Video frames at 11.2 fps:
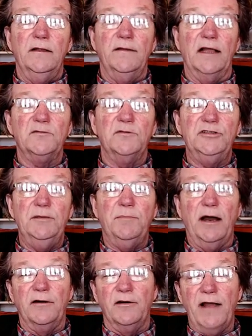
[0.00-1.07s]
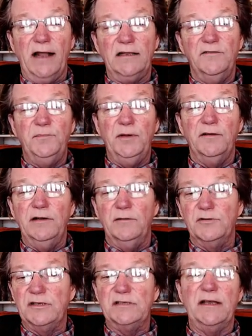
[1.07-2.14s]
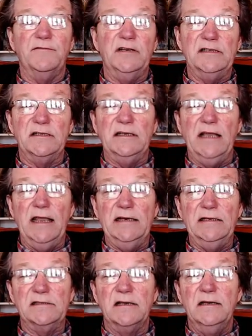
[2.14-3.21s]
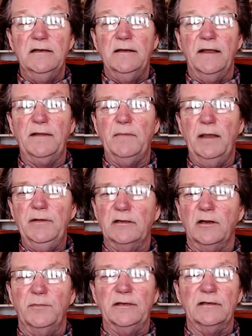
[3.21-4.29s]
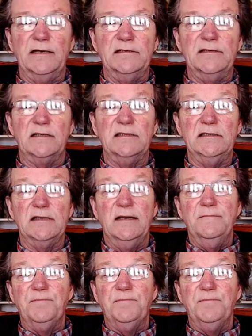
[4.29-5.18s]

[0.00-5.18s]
And that's when she bought it. Her active period was the 70s and the 80s. I think maybe a little bit in the late 60s.